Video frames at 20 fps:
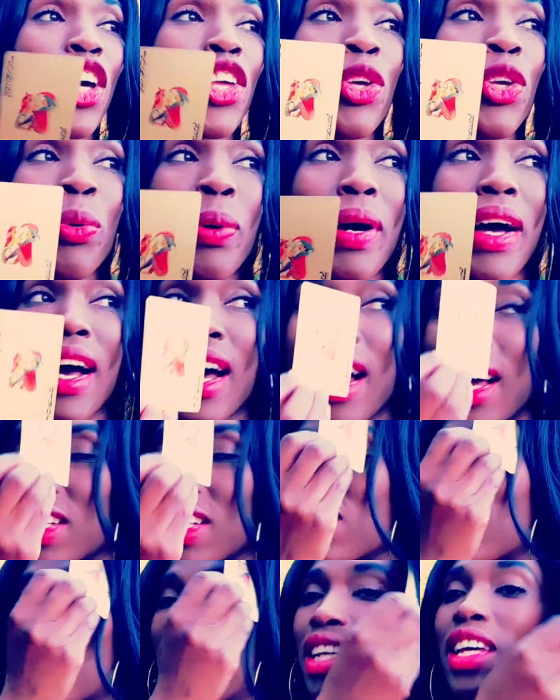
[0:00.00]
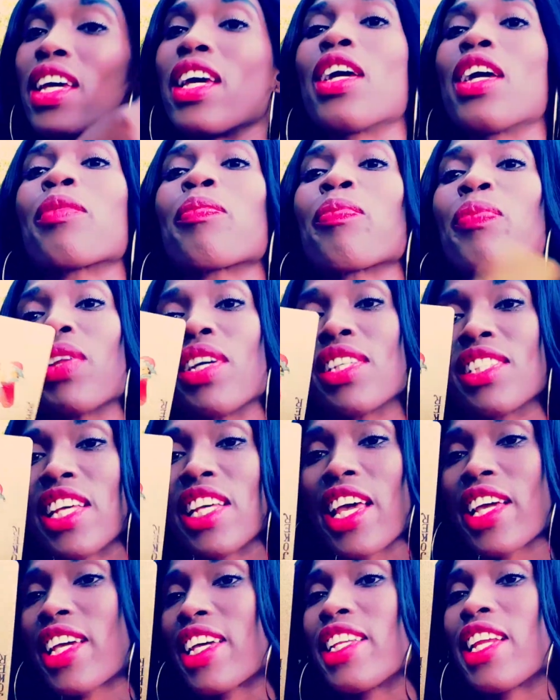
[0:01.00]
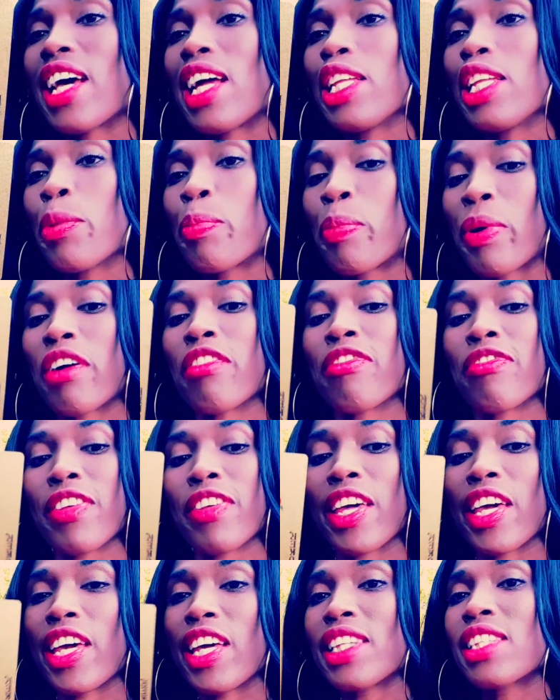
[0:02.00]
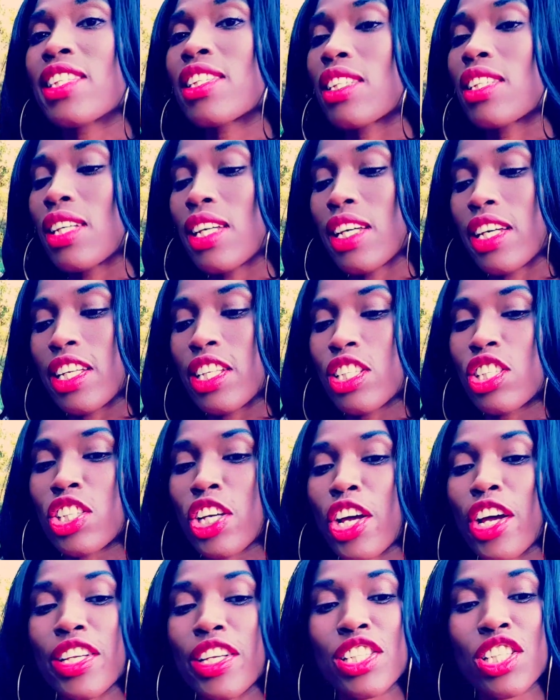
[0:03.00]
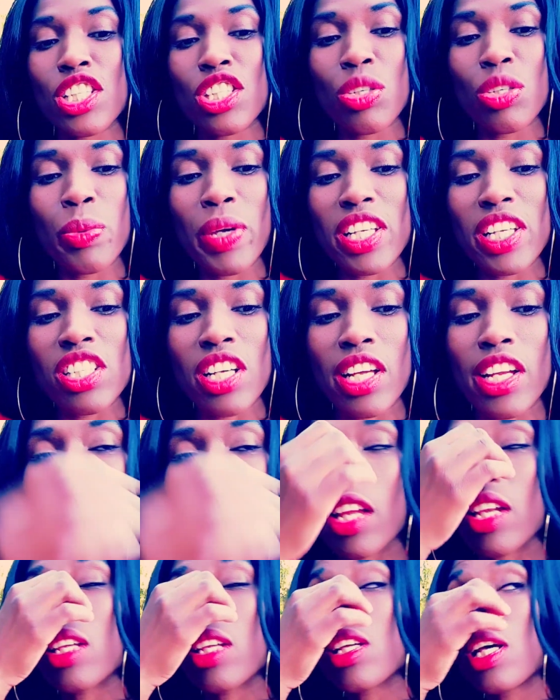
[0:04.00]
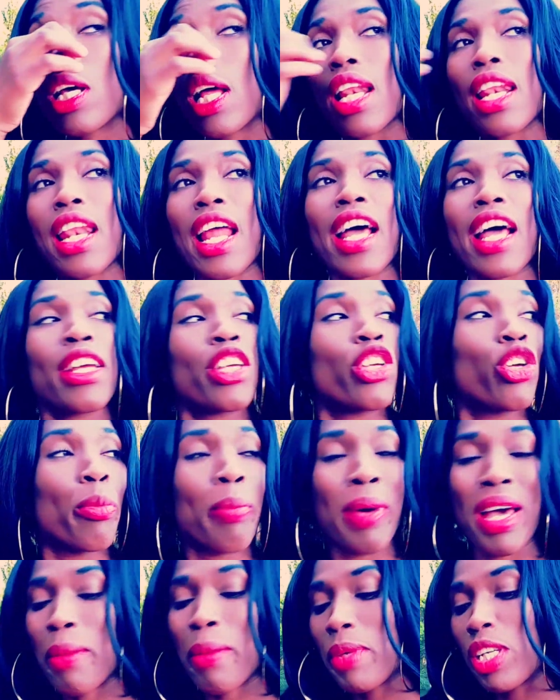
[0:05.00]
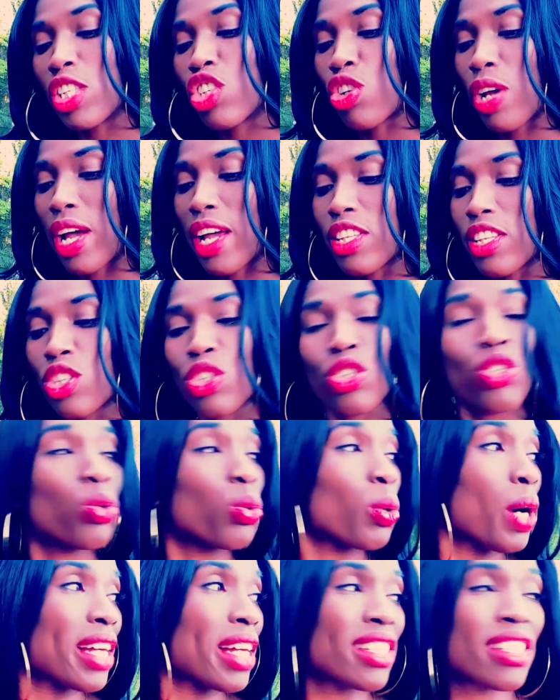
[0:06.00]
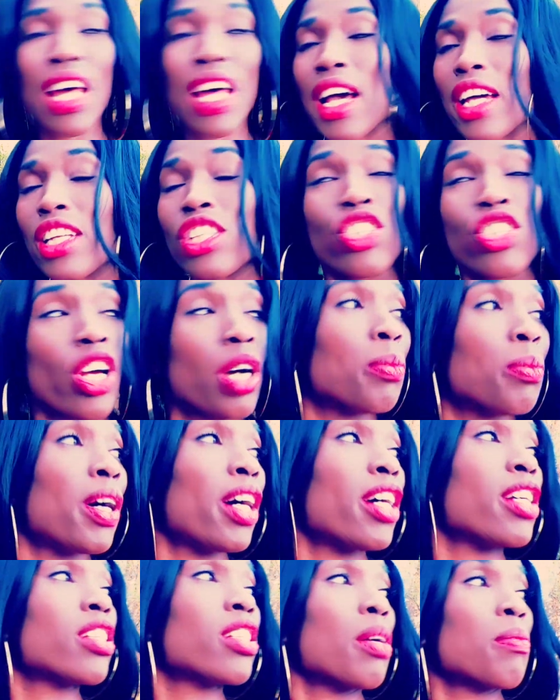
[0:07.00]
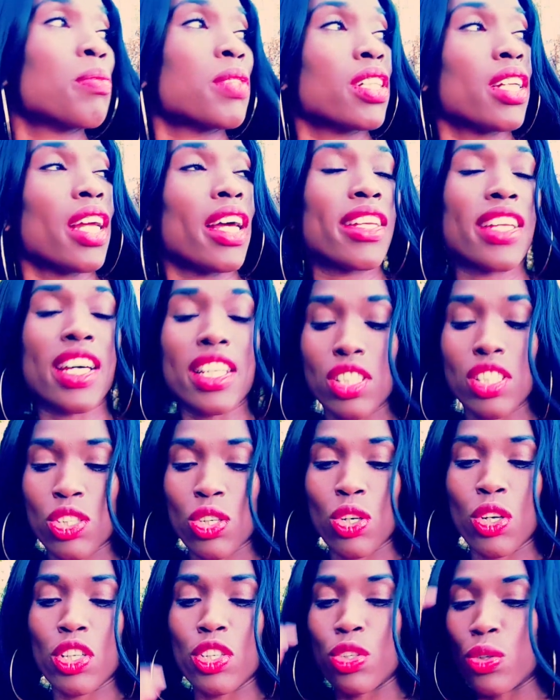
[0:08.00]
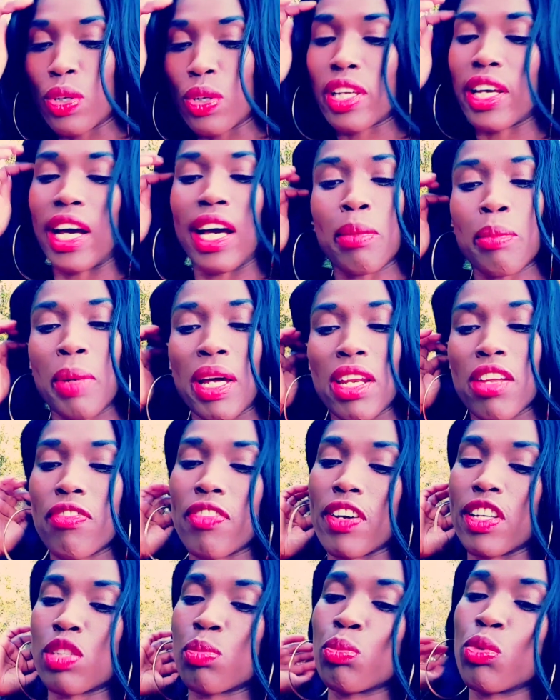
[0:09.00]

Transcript: you are actually taking a leap of faith in certain situation, and like you might be trying to do a side job or something like that, so you can manifest